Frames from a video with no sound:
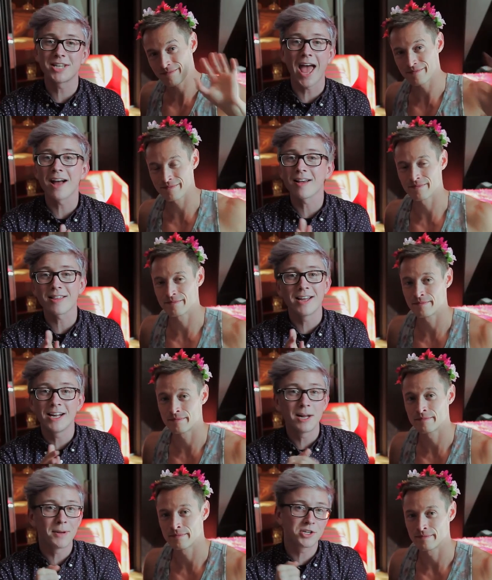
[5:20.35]
Speaker 1: tag us in any
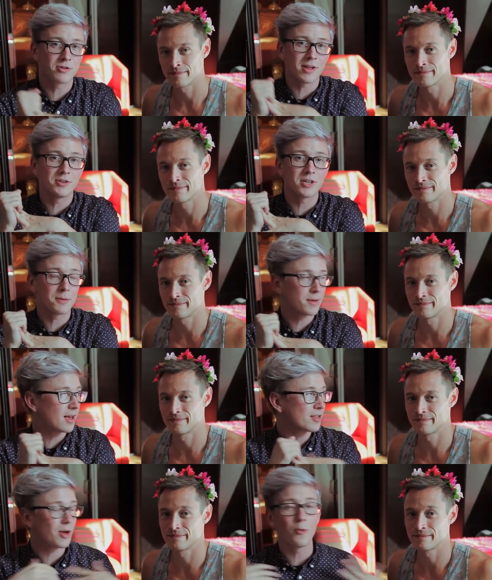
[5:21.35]
pictures that you took
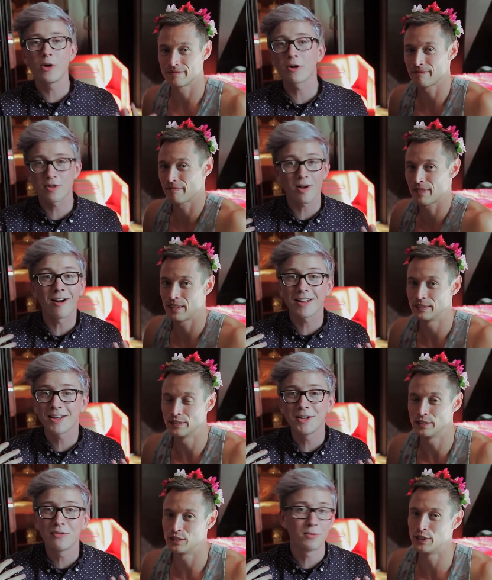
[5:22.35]
because we are stalking
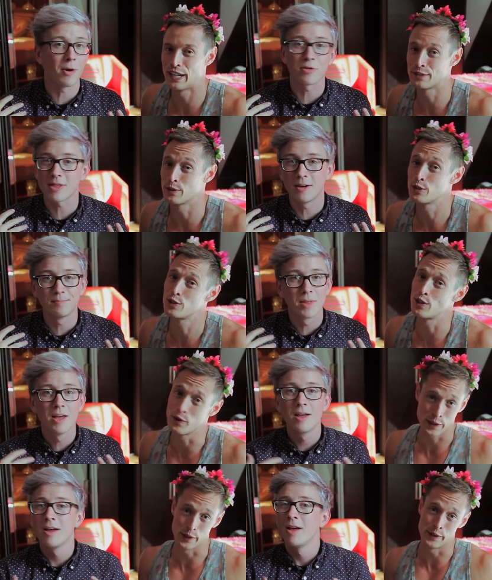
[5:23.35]
you. You guys were so
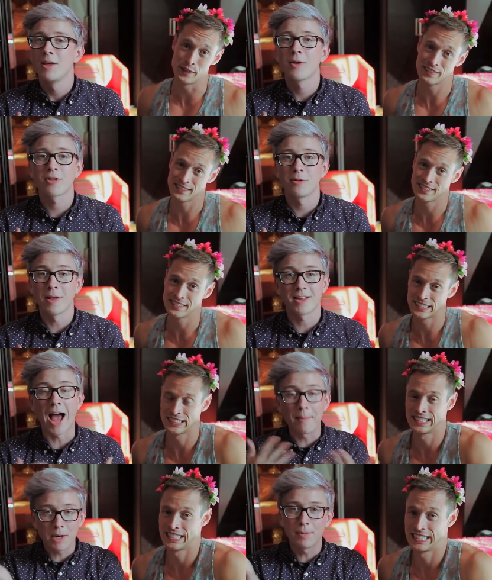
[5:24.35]
cute. You guys are amazing. I'm
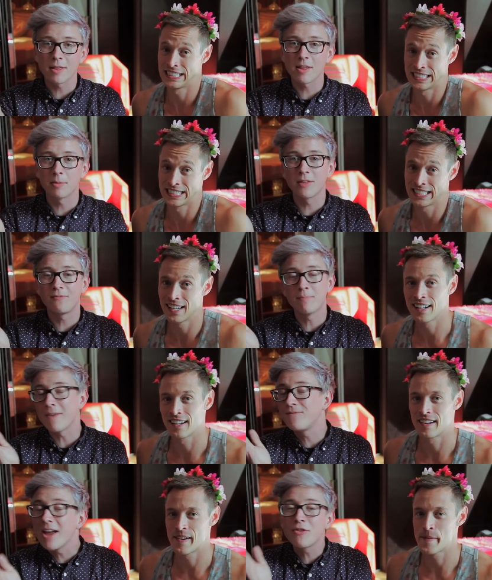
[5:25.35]
gonna put some of the, my
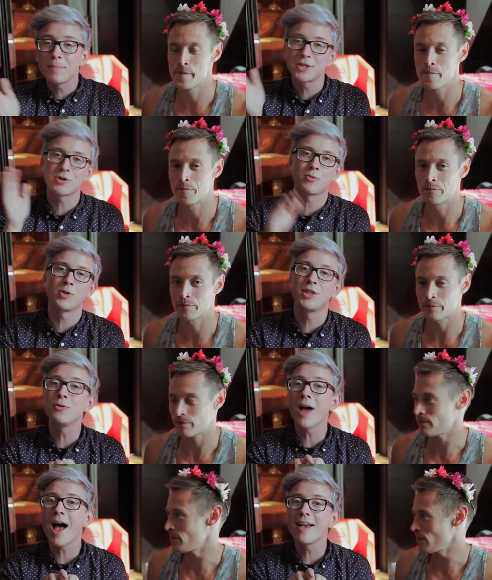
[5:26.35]
favorite pictures with you
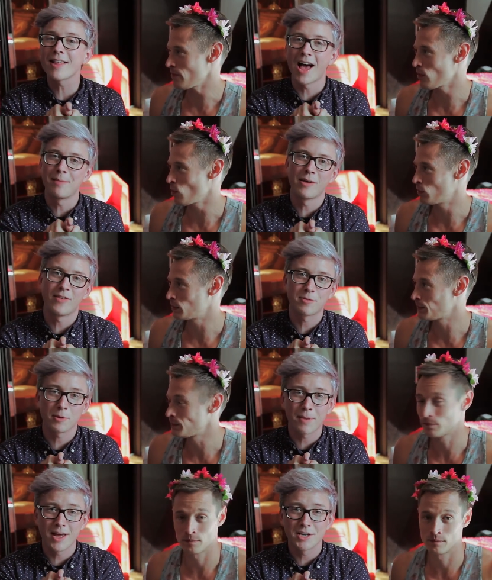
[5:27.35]
guys on my Facebook
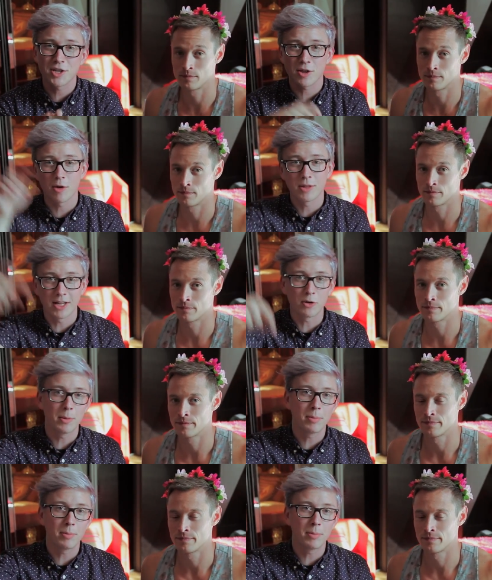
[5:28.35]
page, so the link will be